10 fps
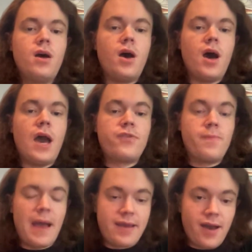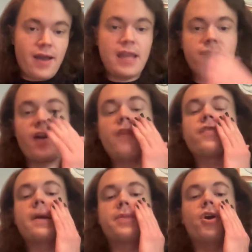And Rebecca, kind of
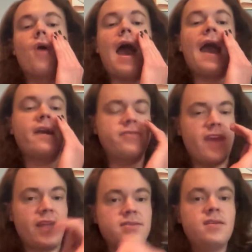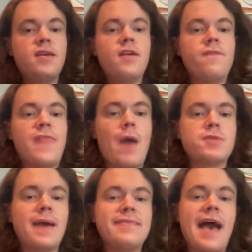covering up the crack, thinks, "That
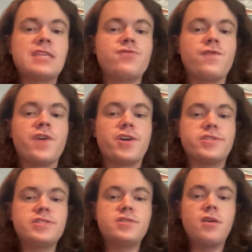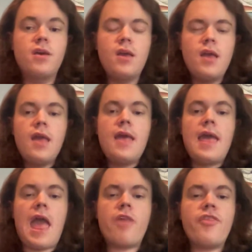was my last reverse."
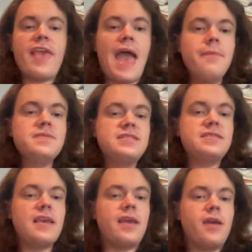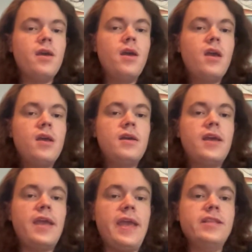And the MC,
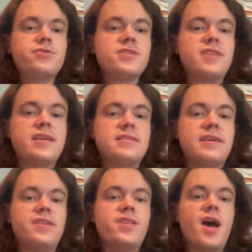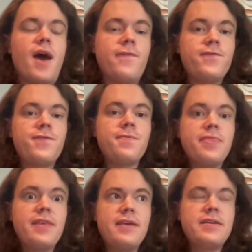interestingly enough,
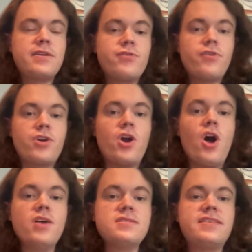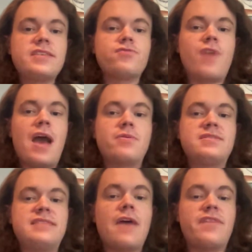calls this round
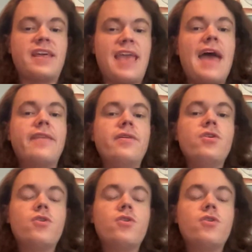seven again.